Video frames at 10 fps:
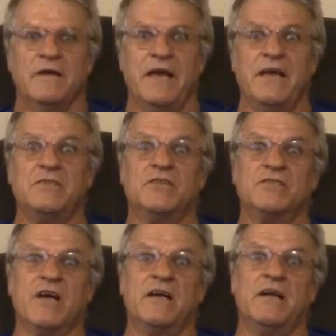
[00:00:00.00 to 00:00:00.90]
He's
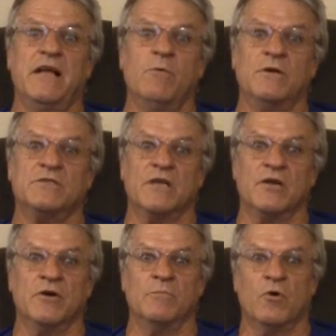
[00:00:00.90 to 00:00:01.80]
decided he wants to
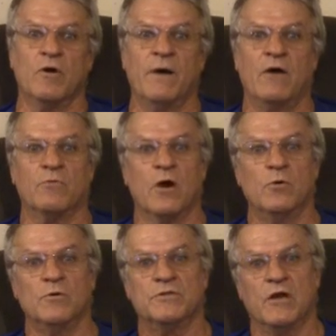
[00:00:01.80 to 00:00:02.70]
learn more about
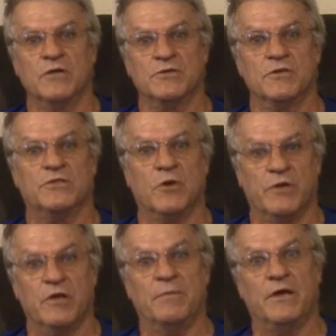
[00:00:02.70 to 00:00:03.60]
Raoul's culture,
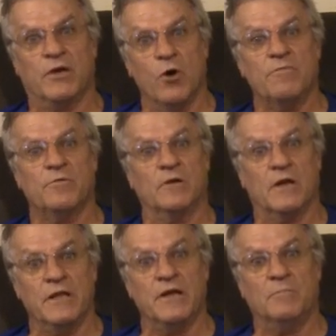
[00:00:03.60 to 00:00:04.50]
so he'll be a gopher
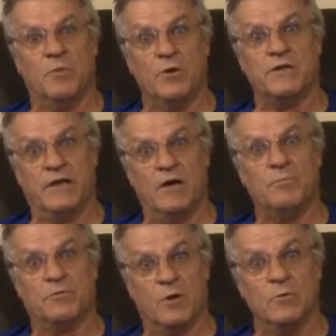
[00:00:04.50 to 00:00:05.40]
and cleanup boy to
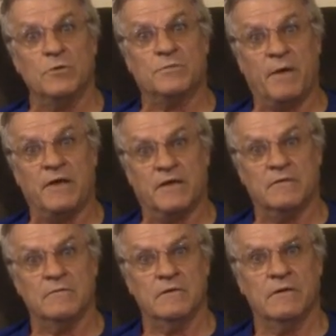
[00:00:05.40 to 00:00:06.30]
help with Raoul's painting.
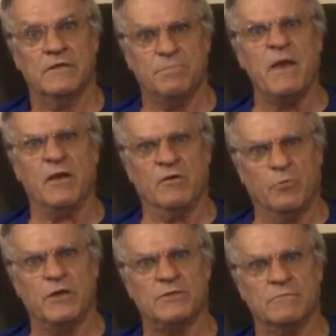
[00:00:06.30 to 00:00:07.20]
Speaking
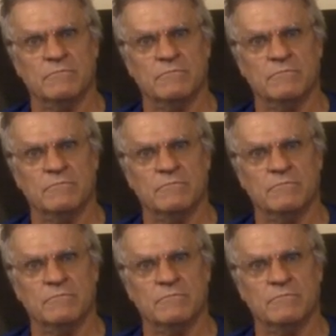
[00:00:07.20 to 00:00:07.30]
of which,